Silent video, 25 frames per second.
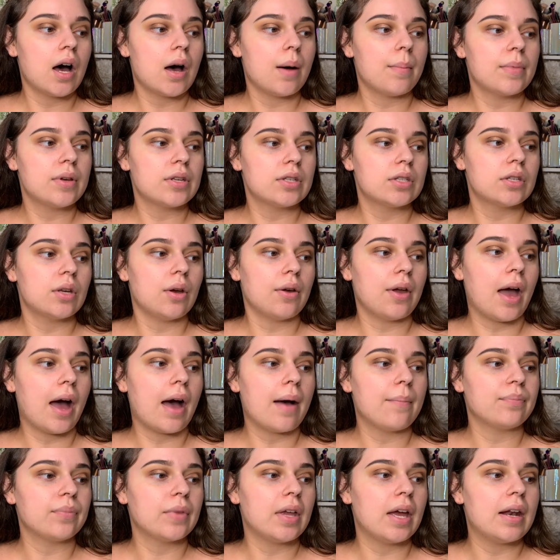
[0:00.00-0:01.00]
So yeah,
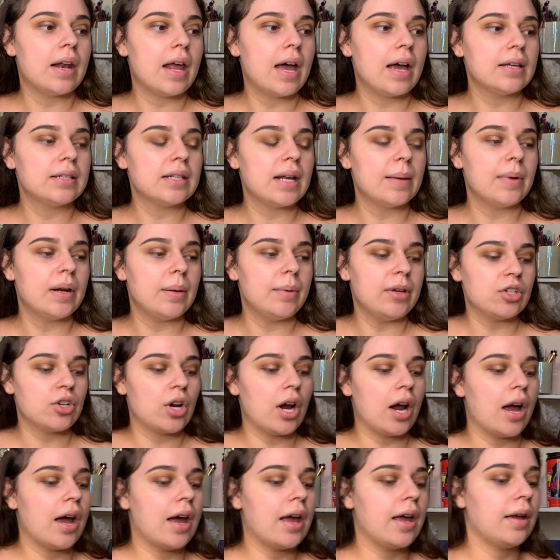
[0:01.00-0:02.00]
next I'm going to be
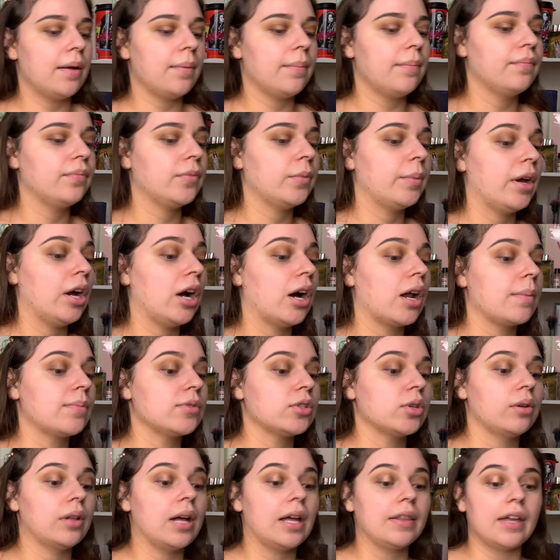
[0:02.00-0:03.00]
trying, oh my god, I'm
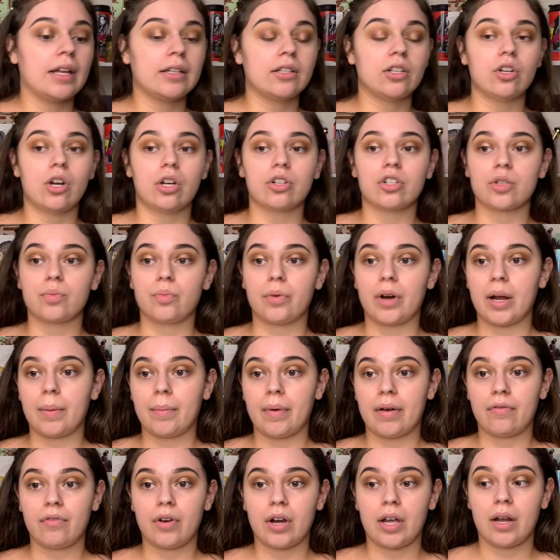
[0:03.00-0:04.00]
so glad that did not just break. My
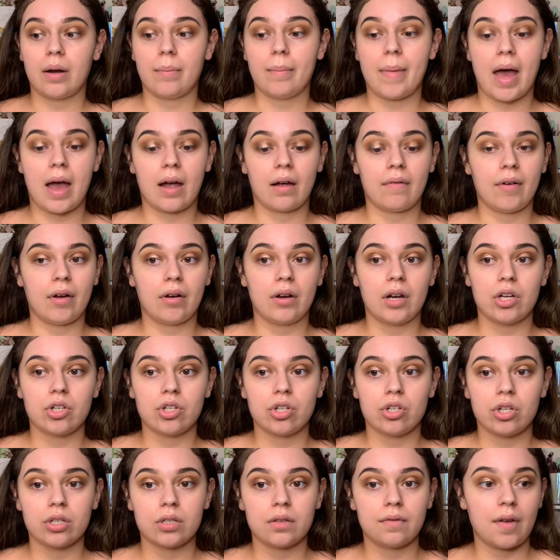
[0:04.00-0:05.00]
freaking MAC
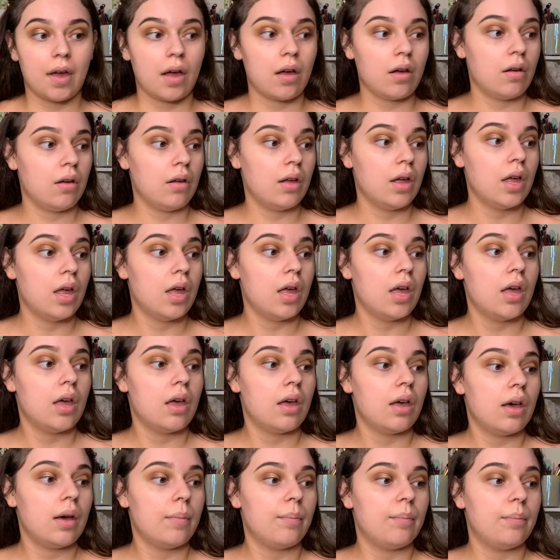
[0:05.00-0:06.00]
foundation just fell,
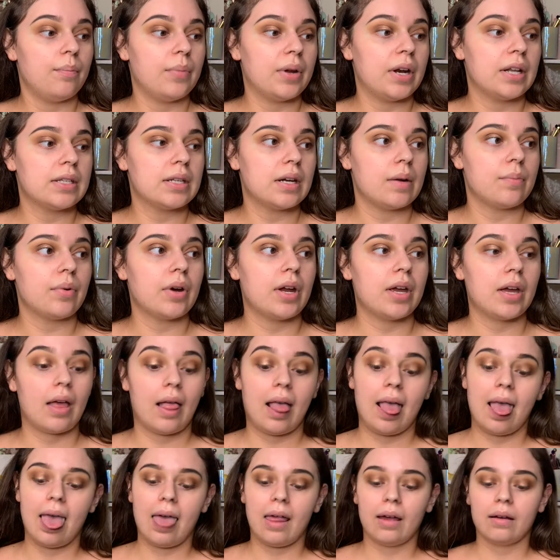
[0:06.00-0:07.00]
but it didn't break.
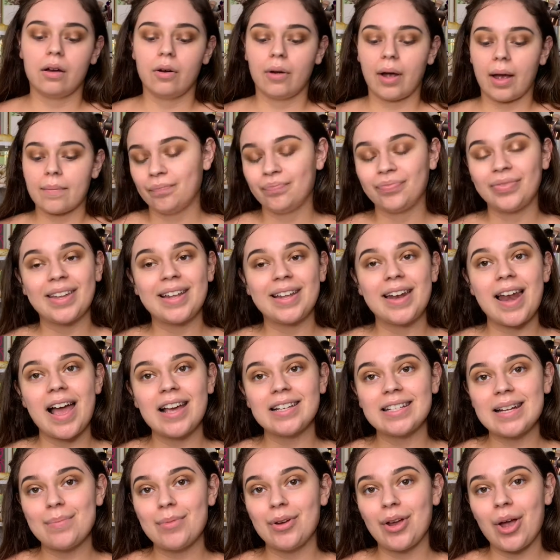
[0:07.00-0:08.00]
Okay, next
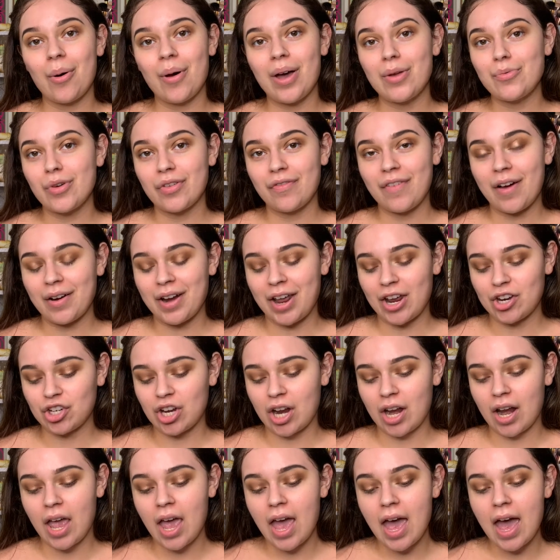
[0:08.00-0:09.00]
I'm going to go in with
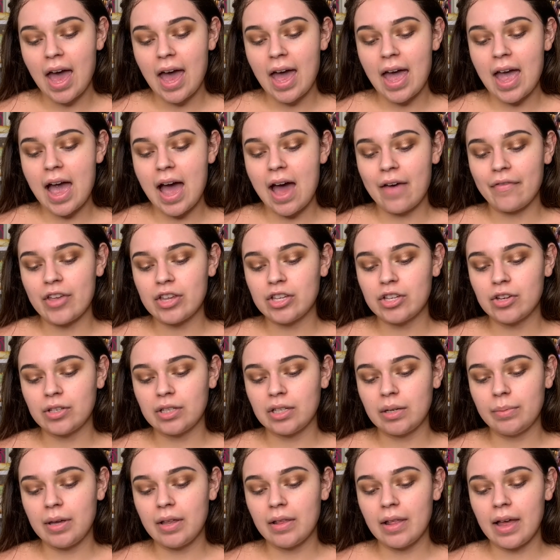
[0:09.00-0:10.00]
foundation, and this used to
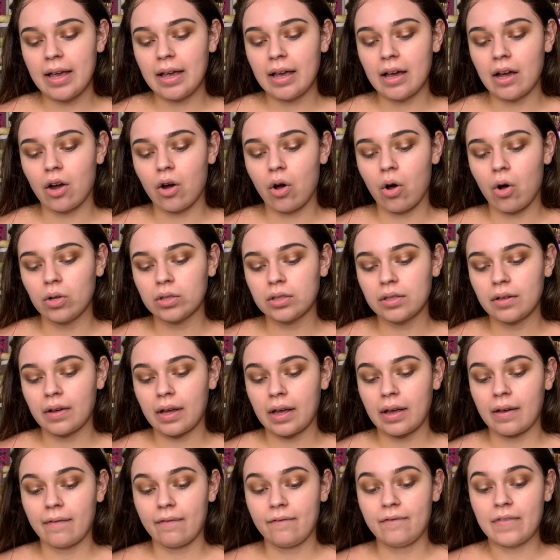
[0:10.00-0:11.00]
be like a cult
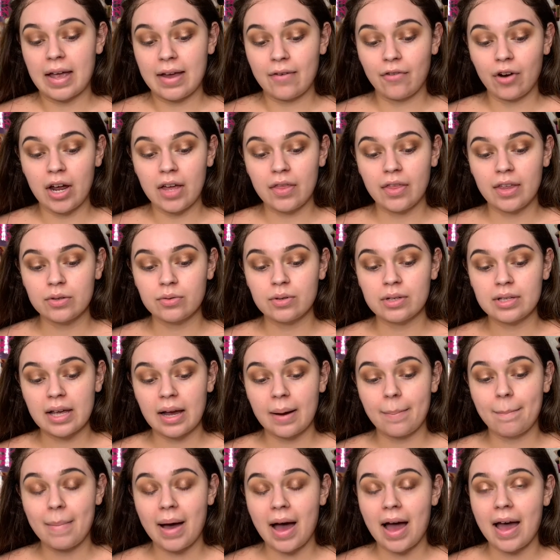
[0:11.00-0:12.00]
favorite. This was
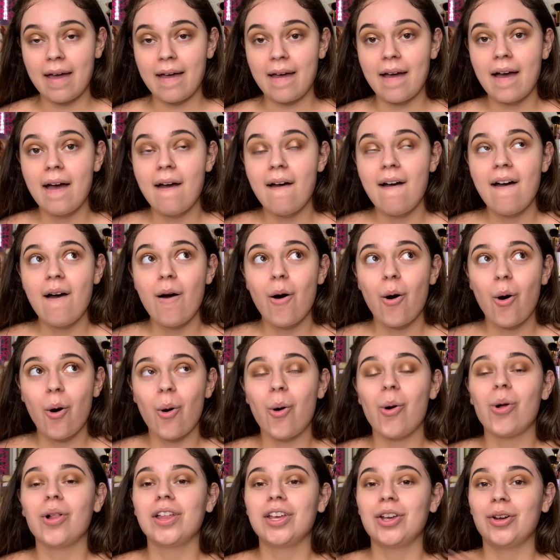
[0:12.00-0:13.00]
like my
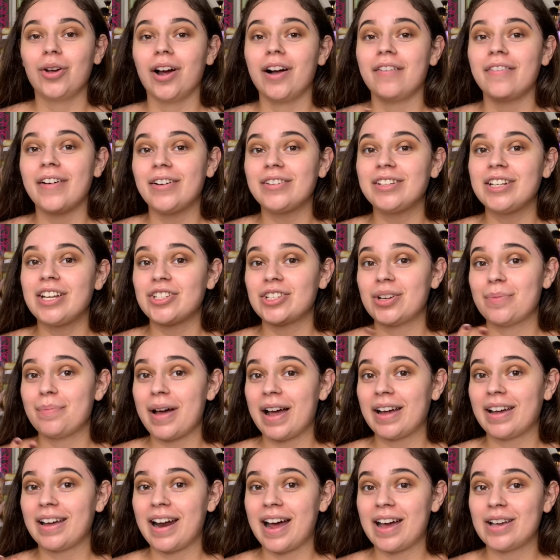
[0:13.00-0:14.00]
holy grail foundation
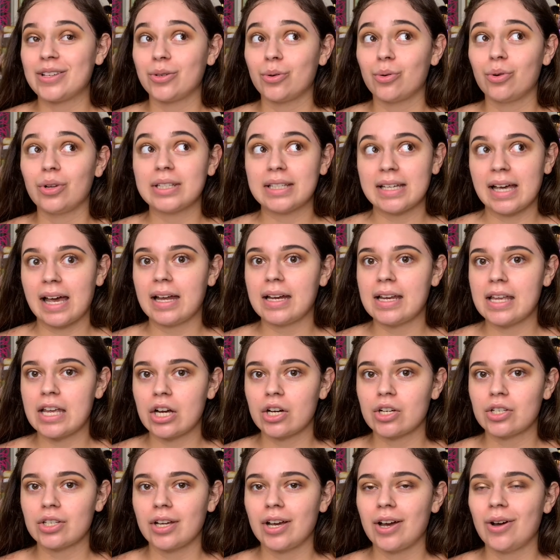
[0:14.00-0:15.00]
back in high school 10
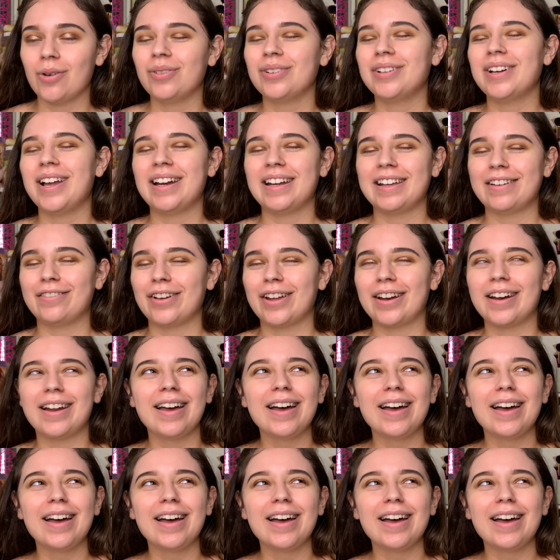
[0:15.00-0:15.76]
years ago. Not even.